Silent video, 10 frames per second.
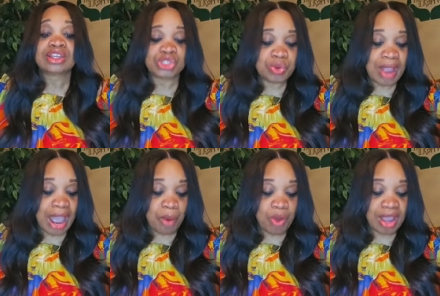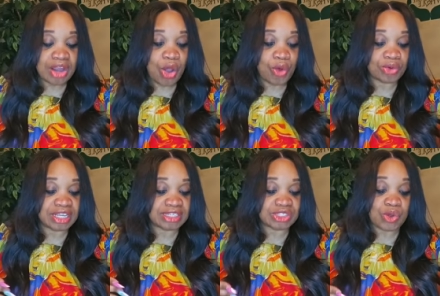Do I want
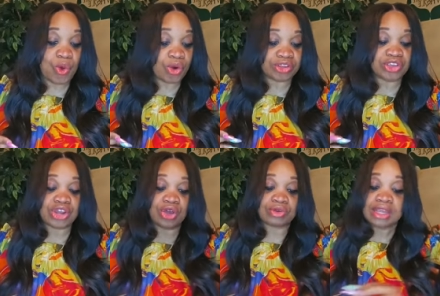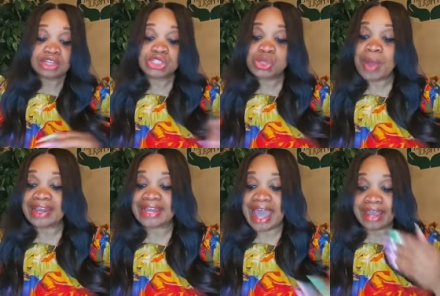wholeness or, you know, do I
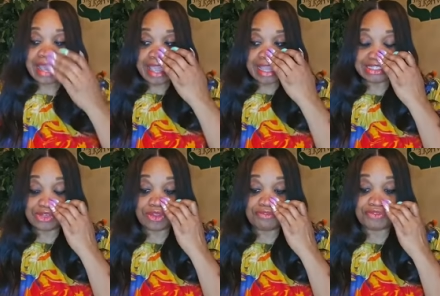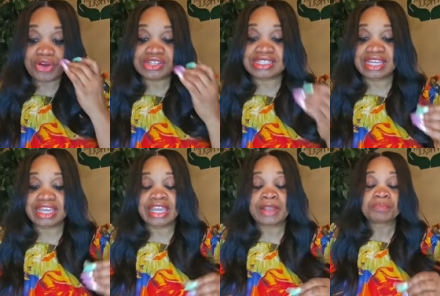not? And so the first
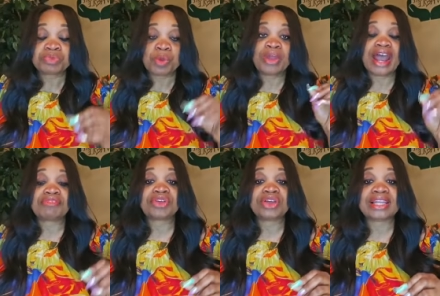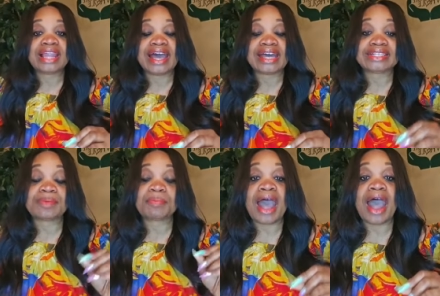thing when I realize the
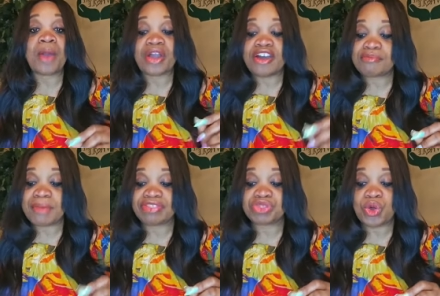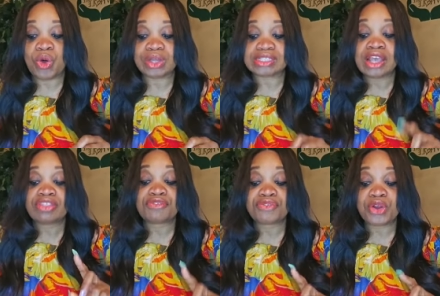power of my thoughts,
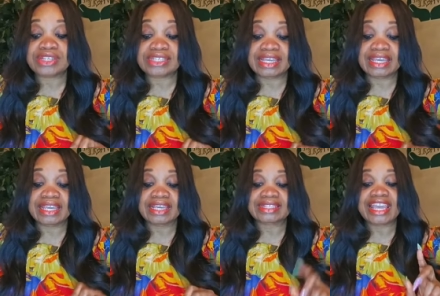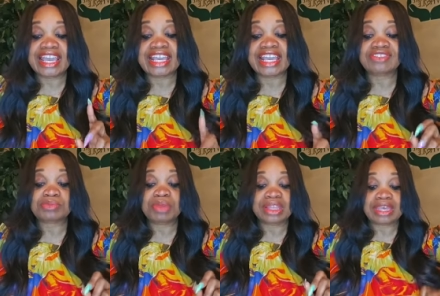the first thing is it gives
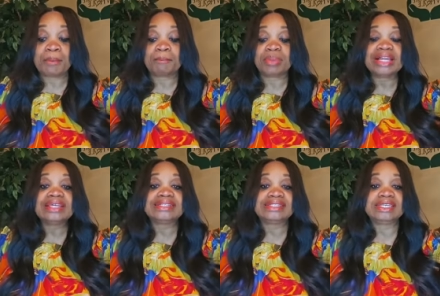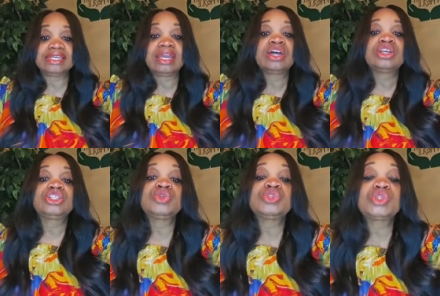me the ability
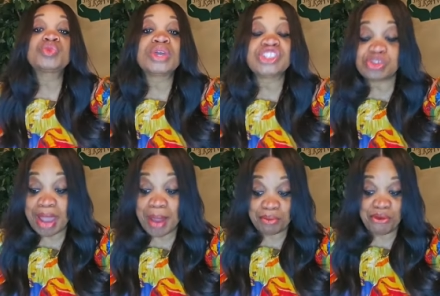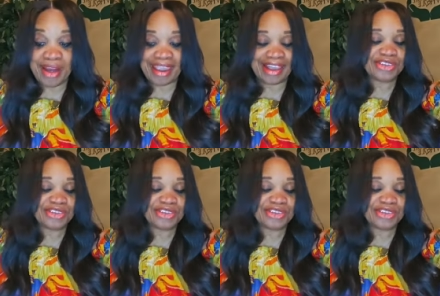to switch my brain.